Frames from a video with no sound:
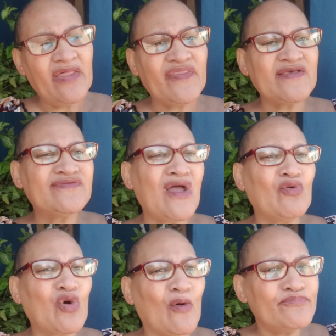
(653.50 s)
There's no
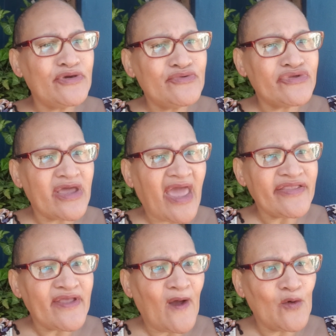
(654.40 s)
computer
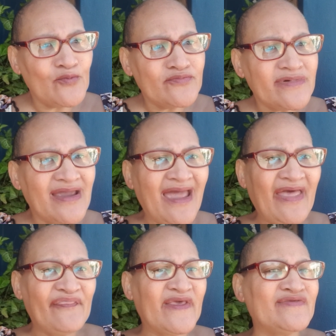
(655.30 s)
at home.
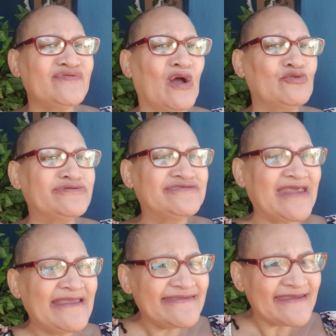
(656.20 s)
There's no
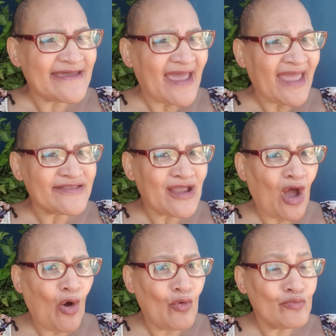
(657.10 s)
data at
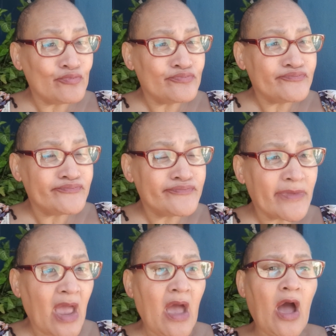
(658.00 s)
home.
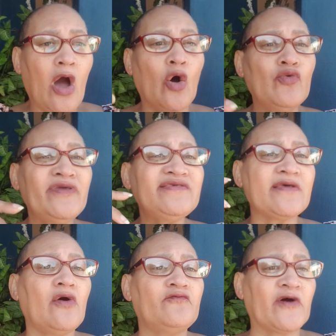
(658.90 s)
Home is
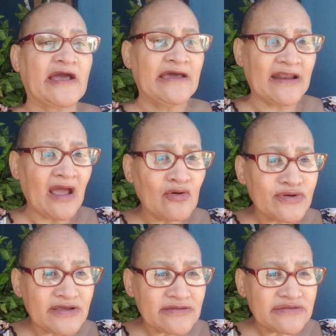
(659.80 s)

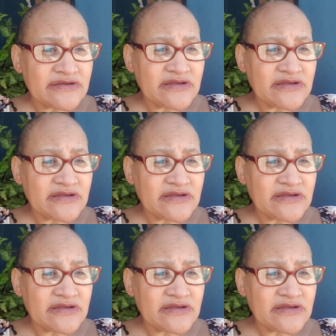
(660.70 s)
overcrowded.